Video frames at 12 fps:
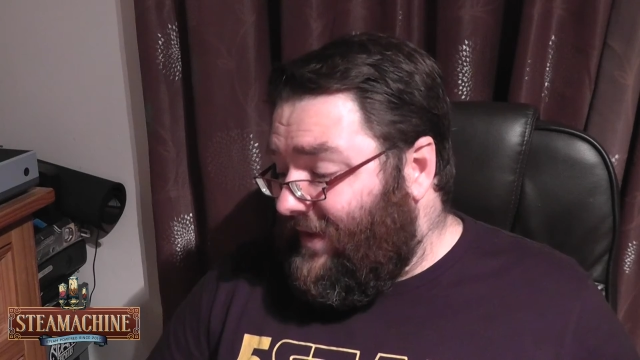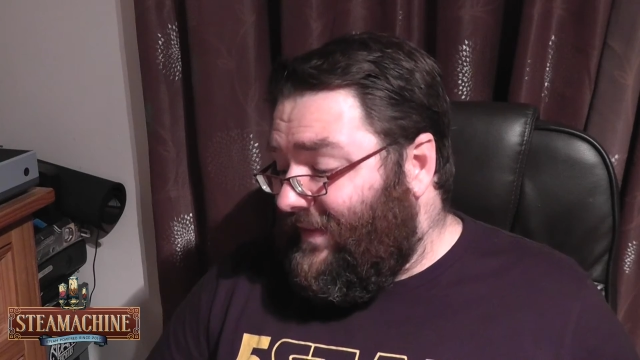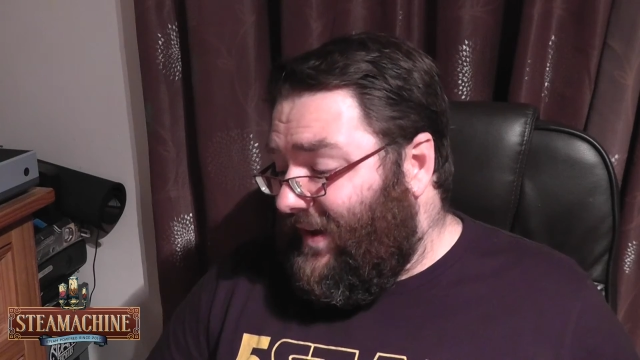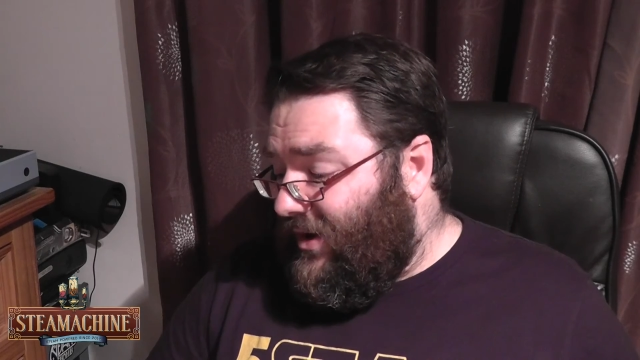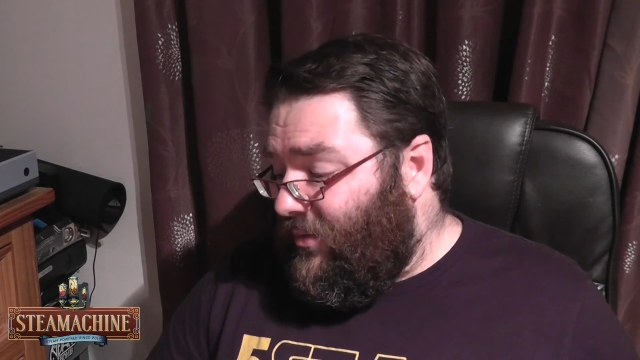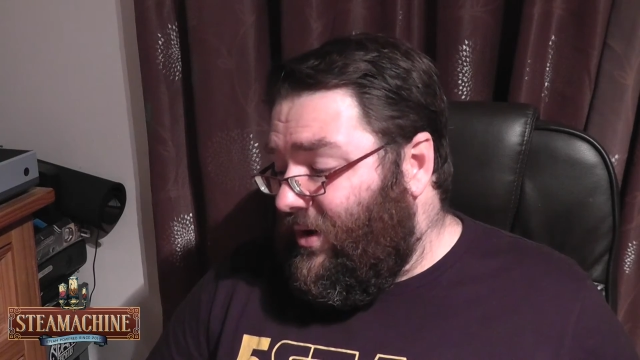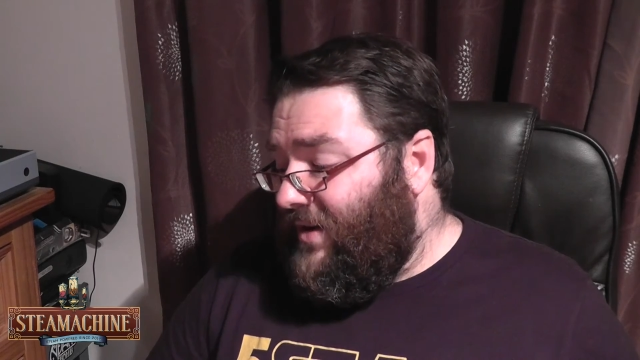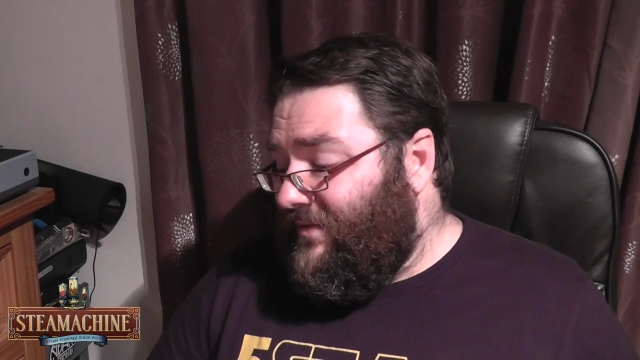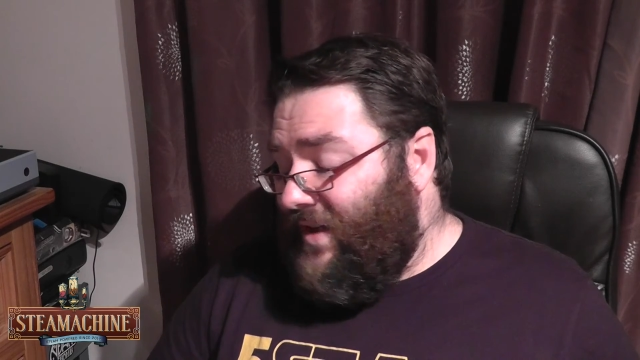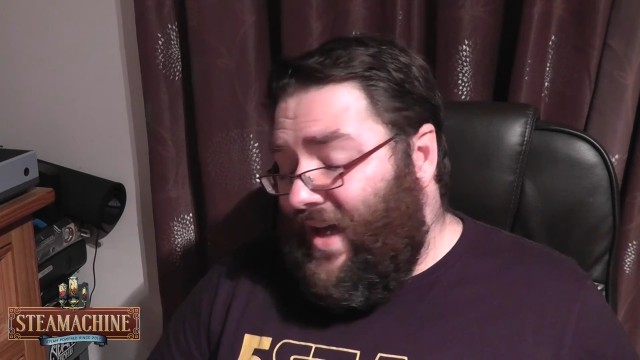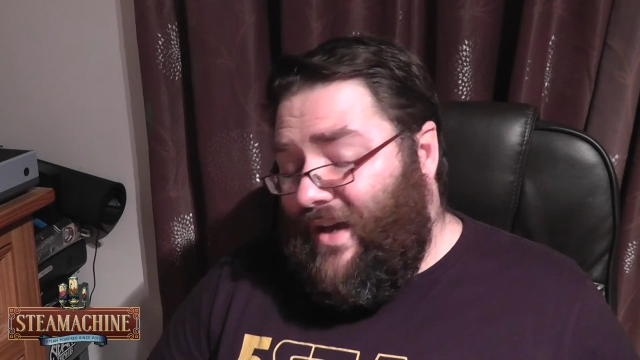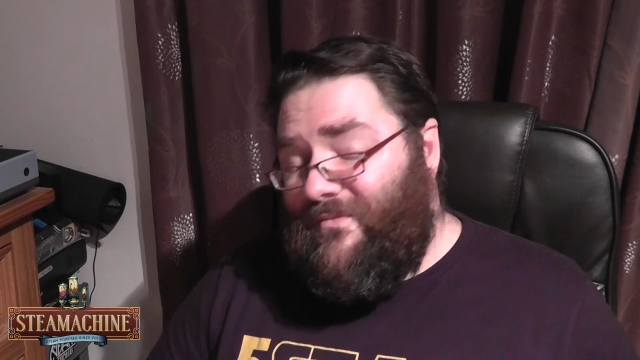they are
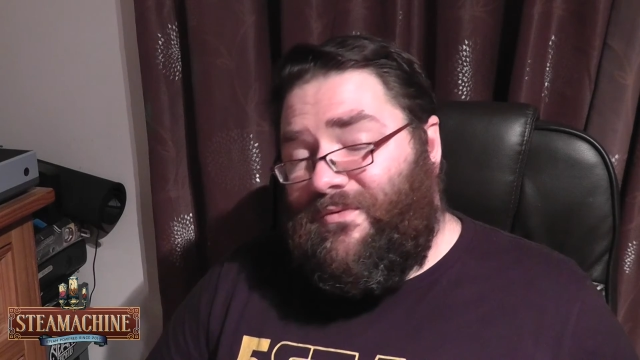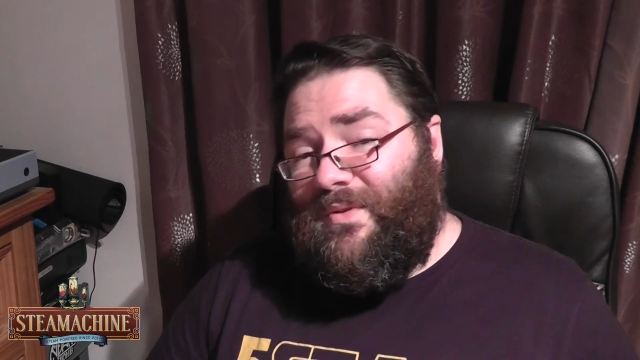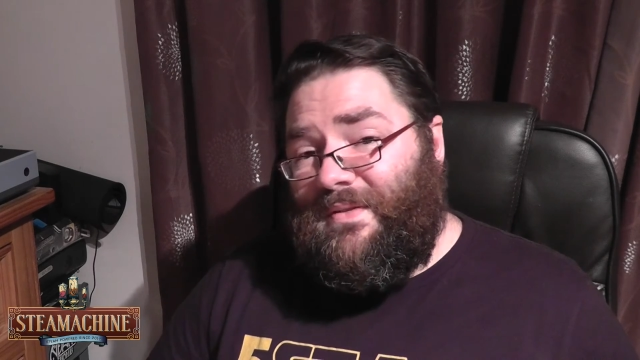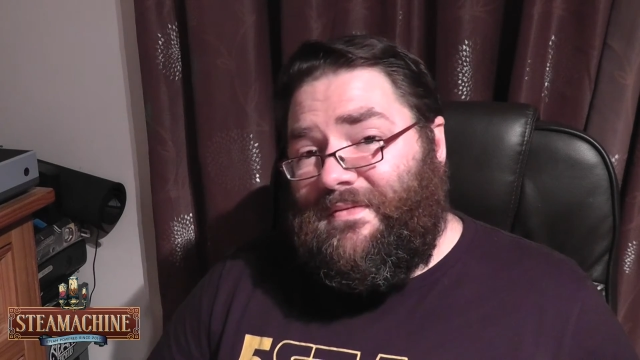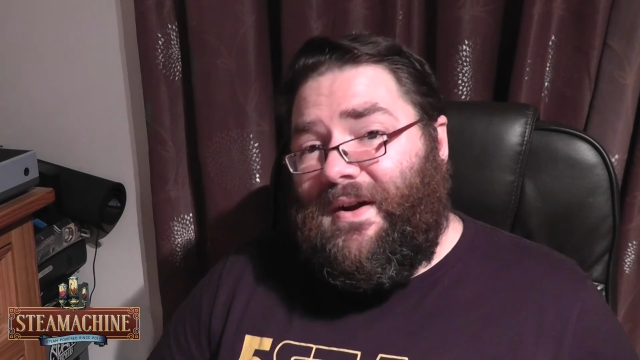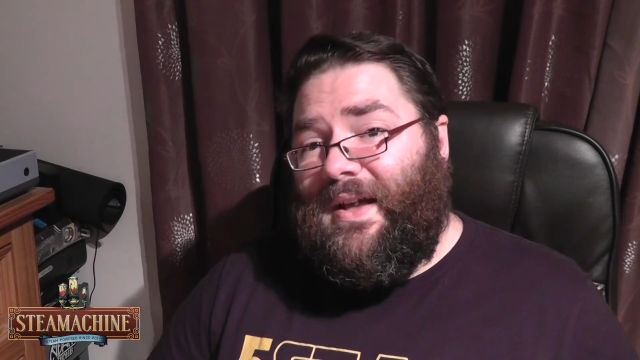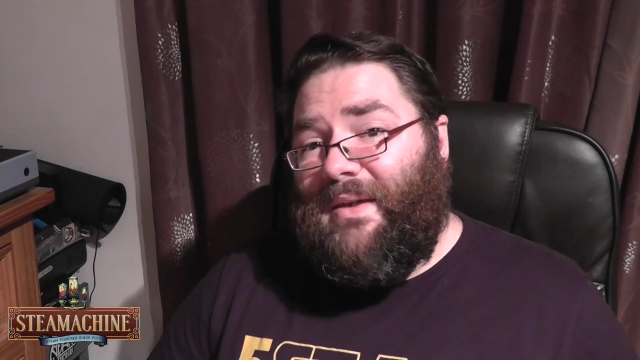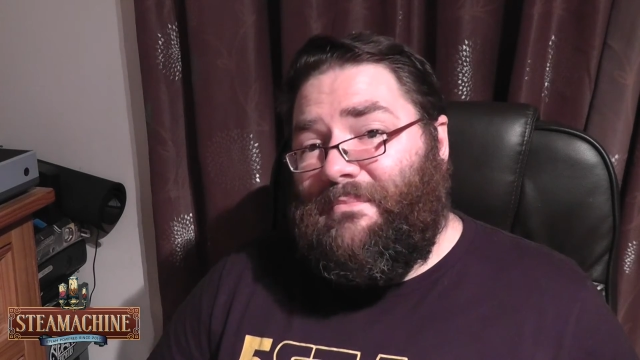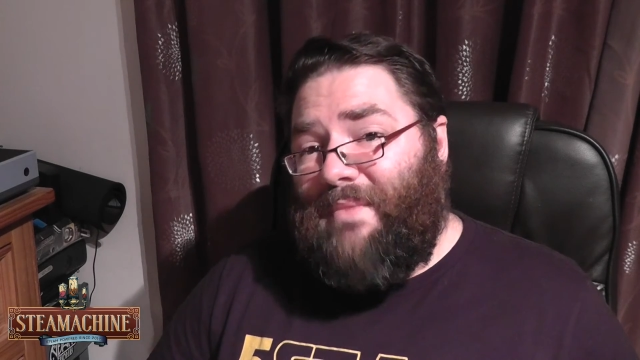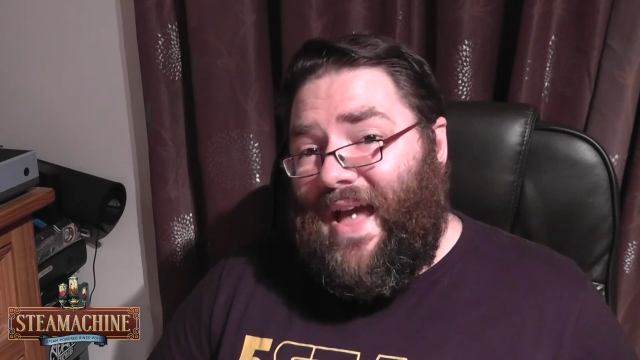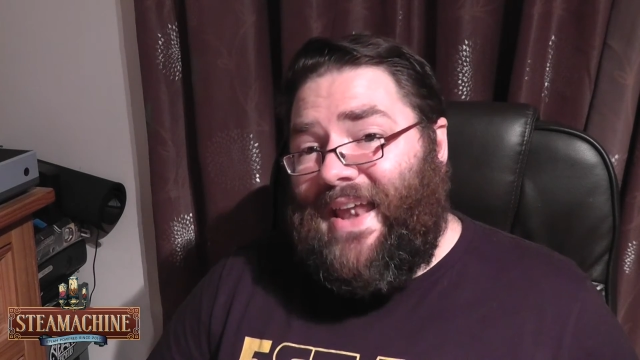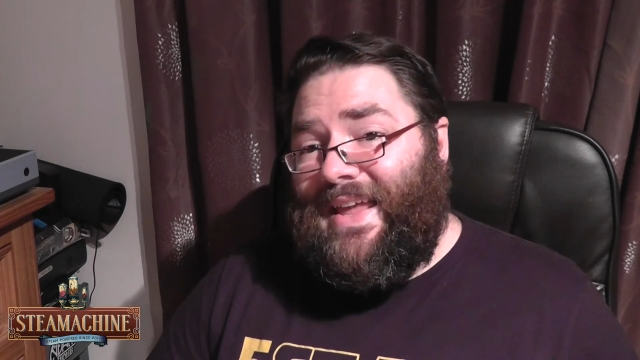worth every fucking
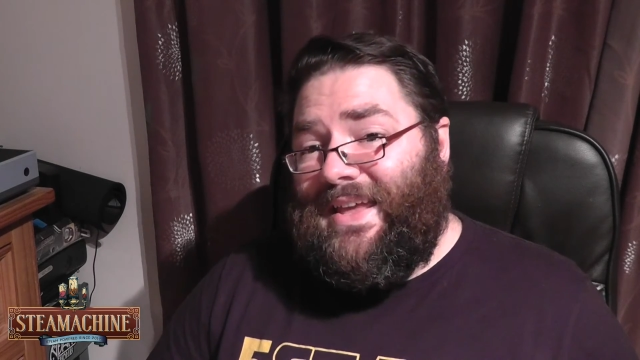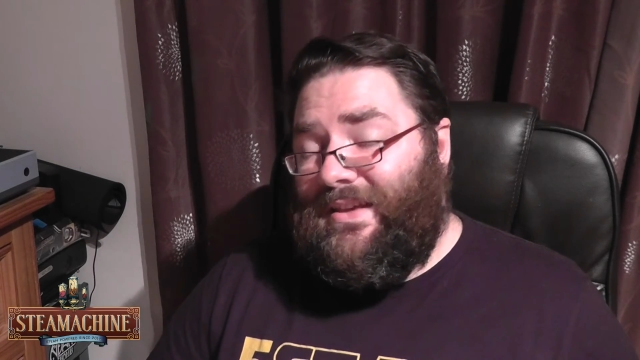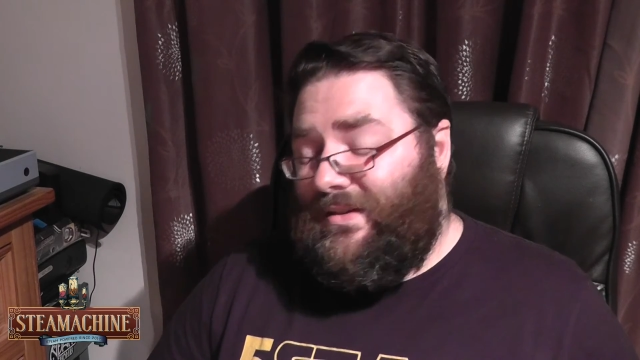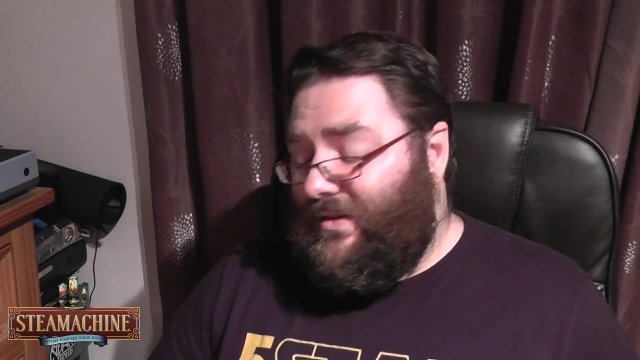penny.